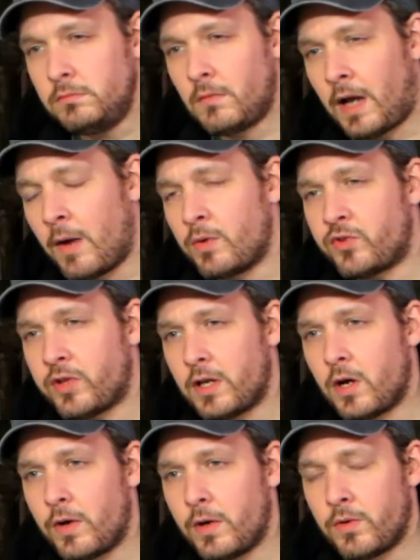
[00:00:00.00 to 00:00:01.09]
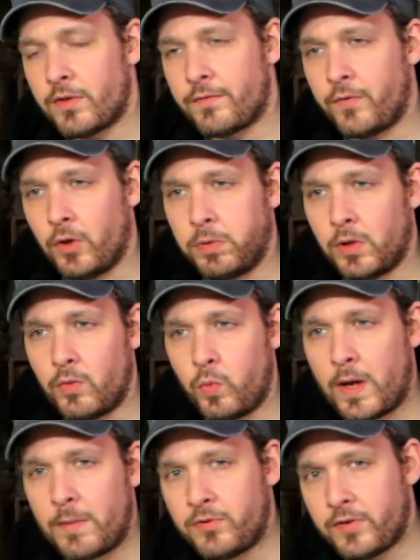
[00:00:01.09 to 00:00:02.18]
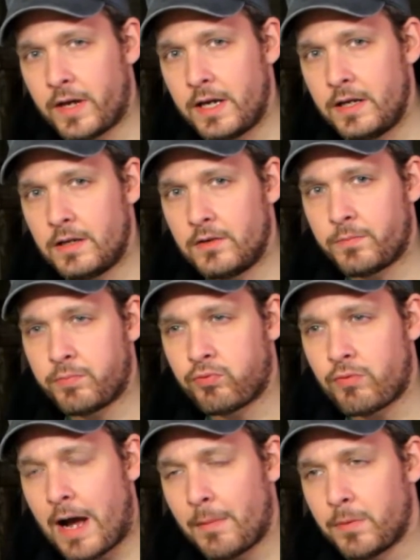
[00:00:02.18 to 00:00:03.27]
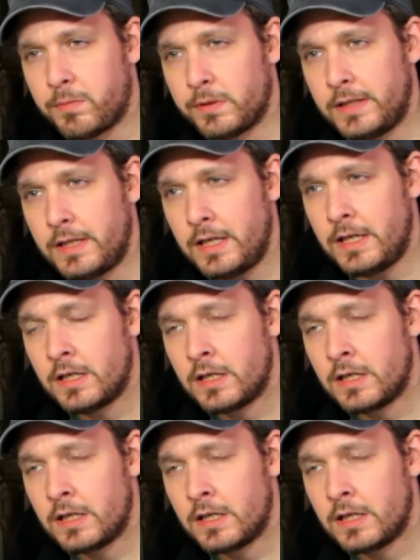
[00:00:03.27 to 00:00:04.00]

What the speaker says: I would say going with a full-blown website is probably,